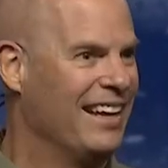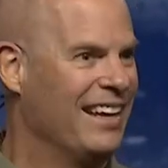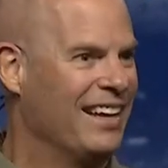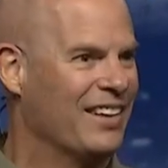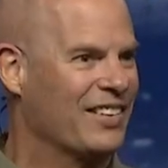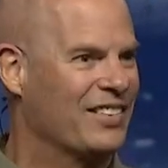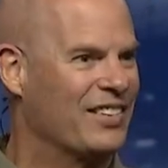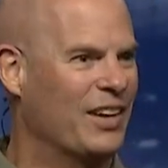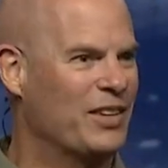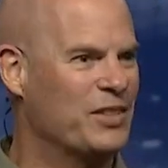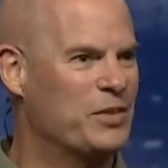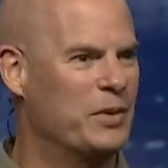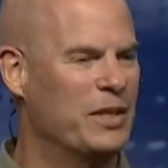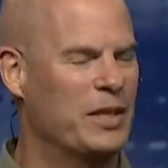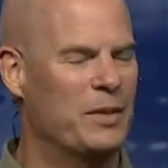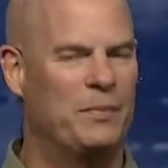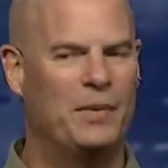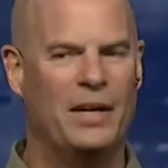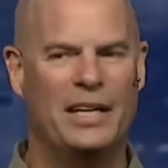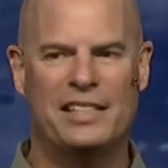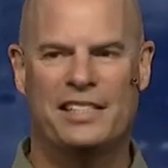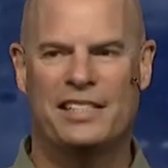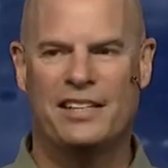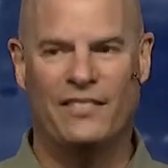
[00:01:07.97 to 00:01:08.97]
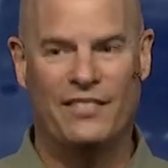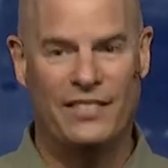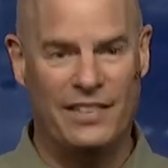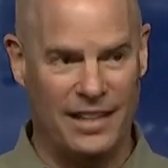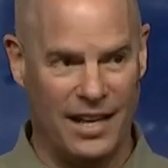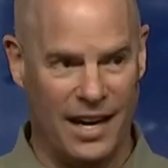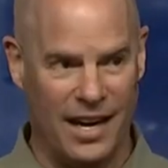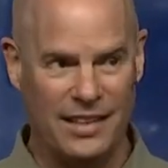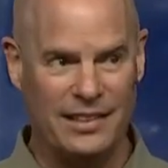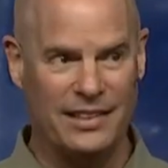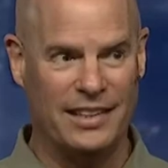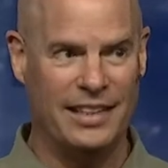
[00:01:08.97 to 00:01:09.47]
So I was with a bunch of
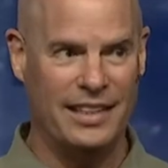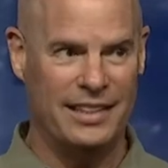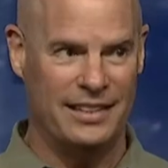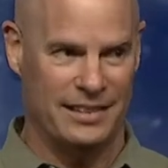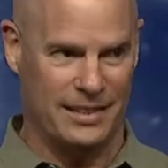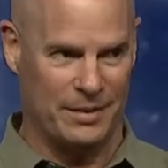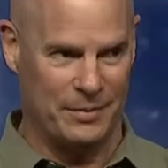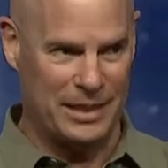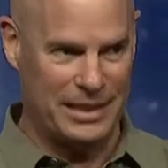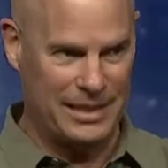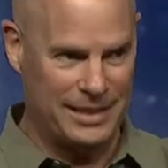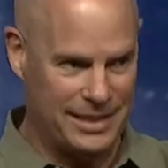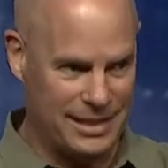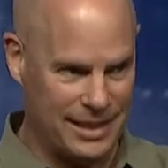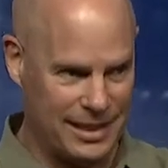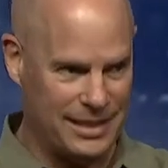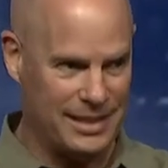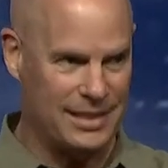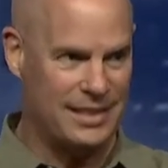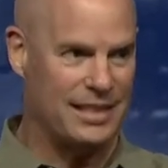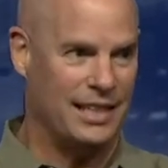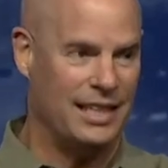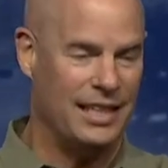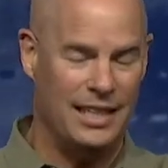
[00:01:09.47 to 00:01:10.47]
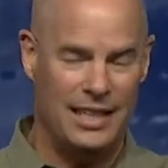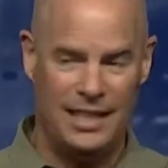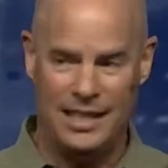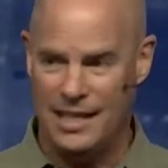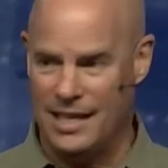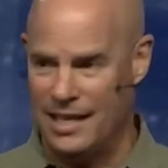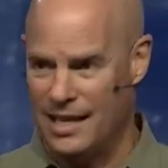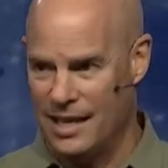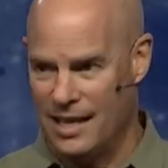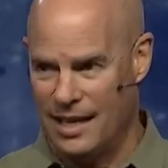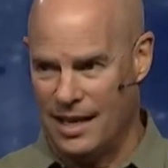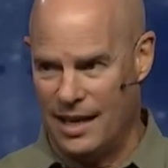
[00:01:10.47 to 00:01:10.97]
young leaders. I'm like Gen Z,
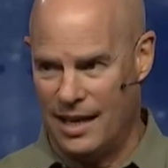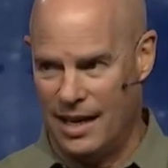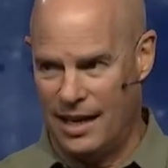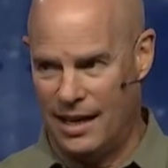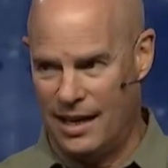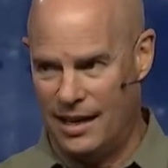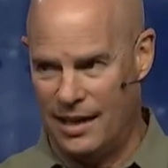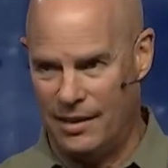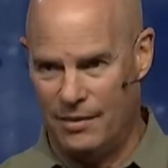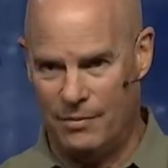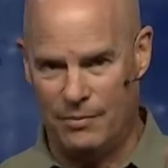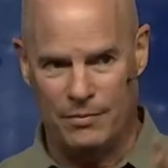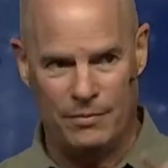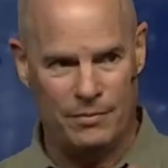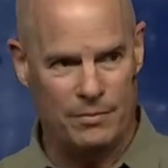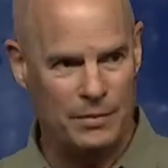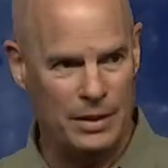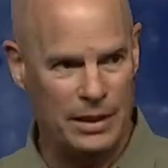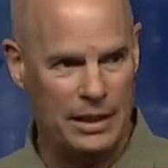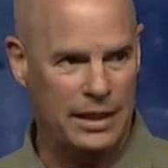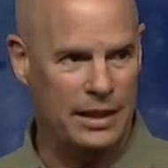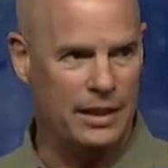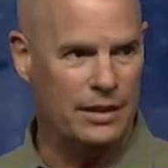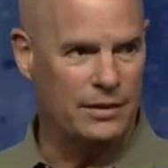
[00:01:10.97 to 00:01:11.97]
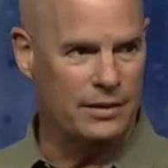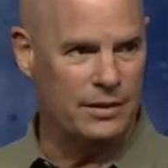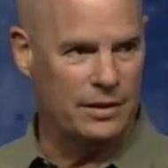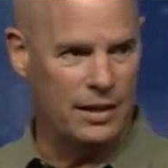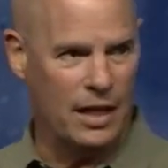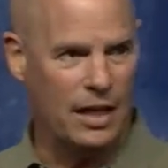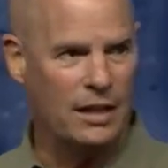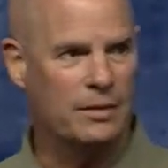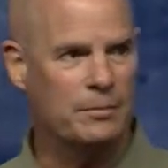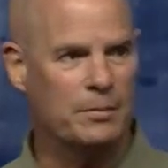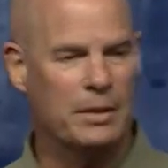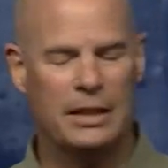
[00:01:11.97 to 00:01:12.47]
um, millennial,
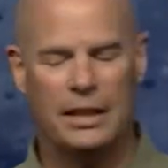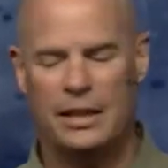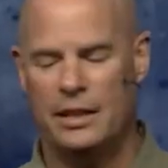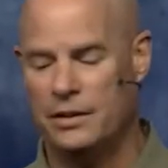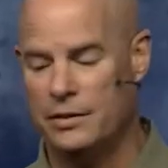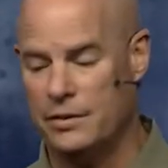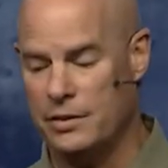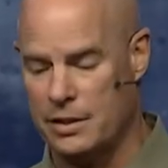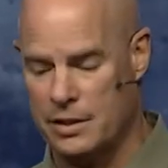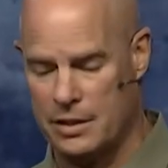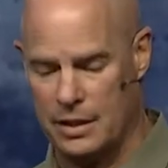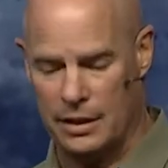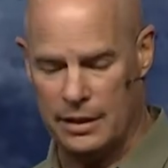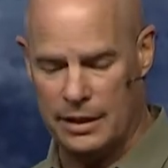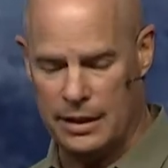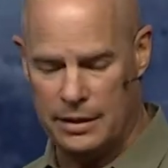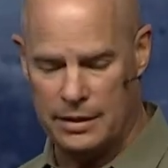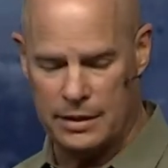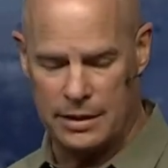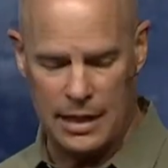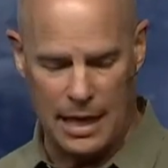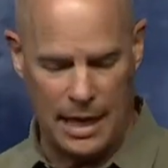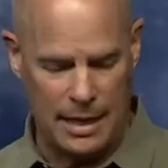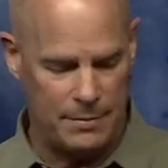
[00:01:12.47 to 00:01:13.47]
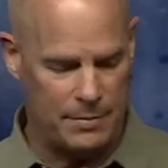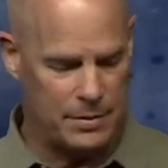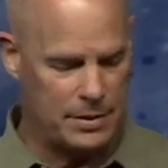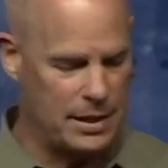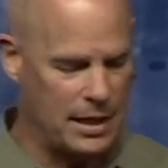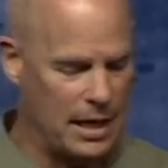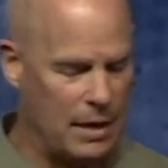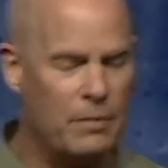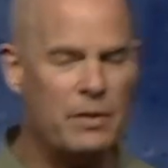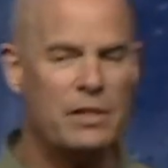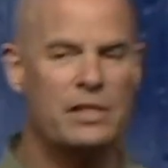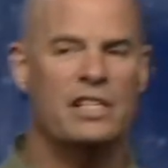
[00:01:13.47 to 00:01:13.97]
young millennials, leader types, and
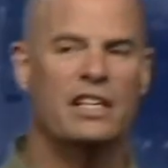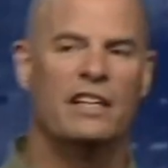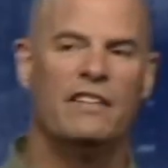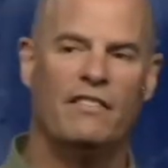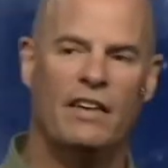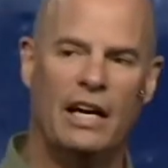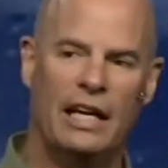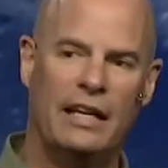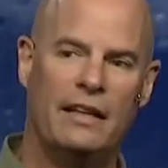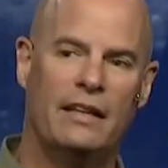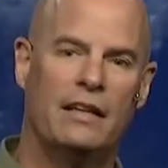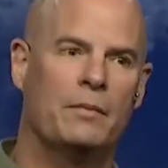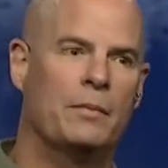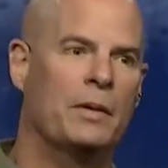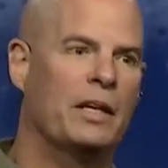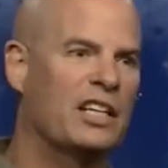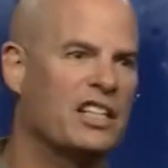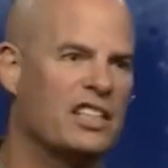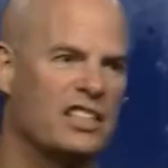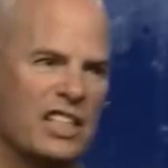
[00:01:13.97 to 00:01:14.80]
I wasn't invited there because